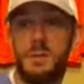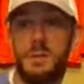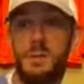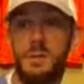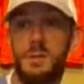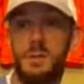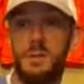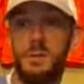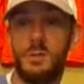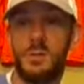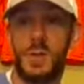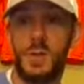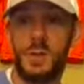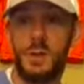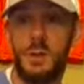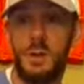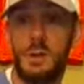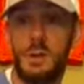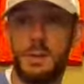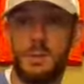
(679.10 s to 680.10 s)
to use. I
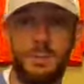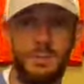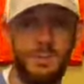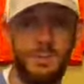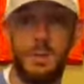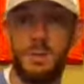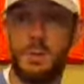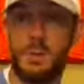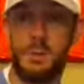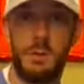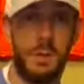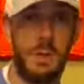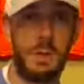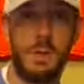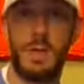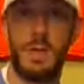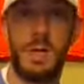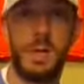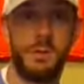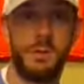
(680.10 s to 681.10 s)
like throwing like
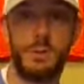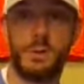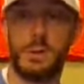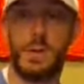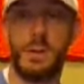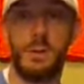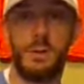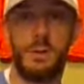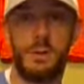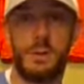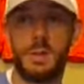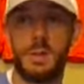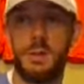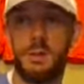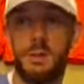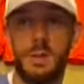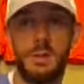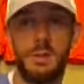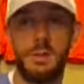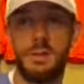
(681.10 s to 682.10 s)
the natural colors, like your
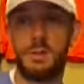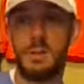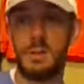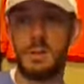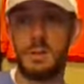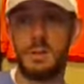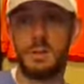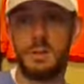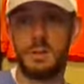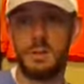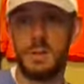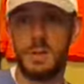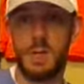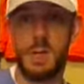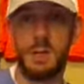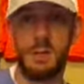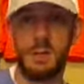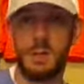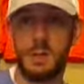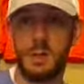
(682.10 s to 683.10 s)
Tennessee
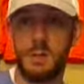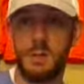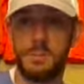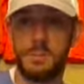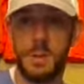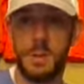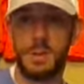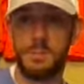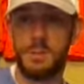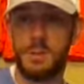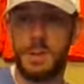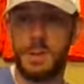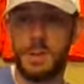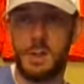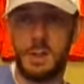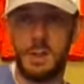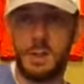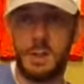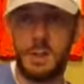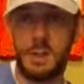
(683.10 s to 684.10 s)
shad color, probably Strike
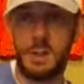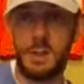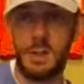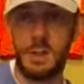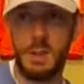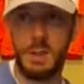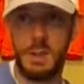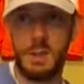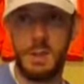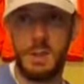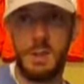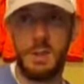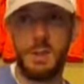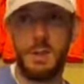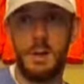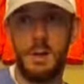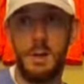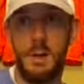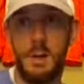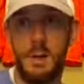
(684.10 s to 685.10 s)
King,
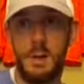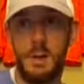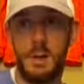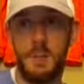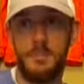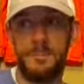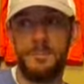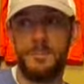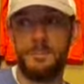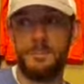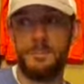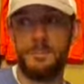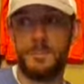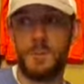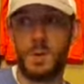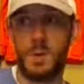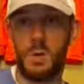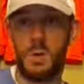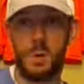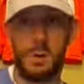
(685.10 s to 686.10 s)

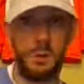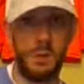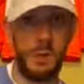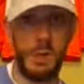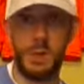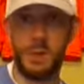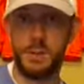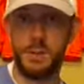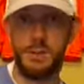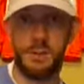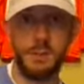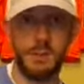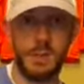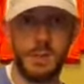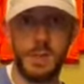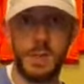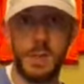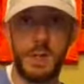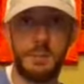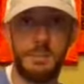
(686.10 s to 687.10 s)
or green gizzard
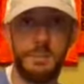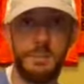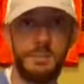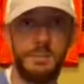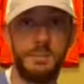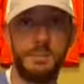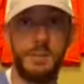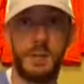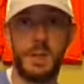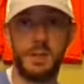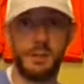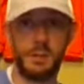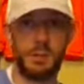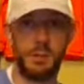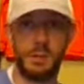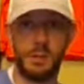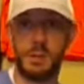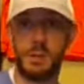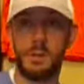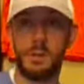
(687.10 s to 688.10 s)
shad. That's a
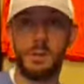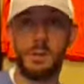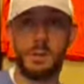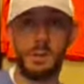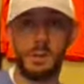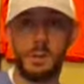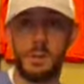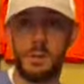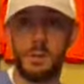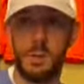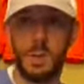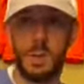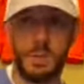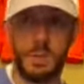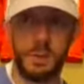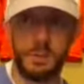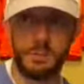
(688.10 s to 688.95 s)
really good clear water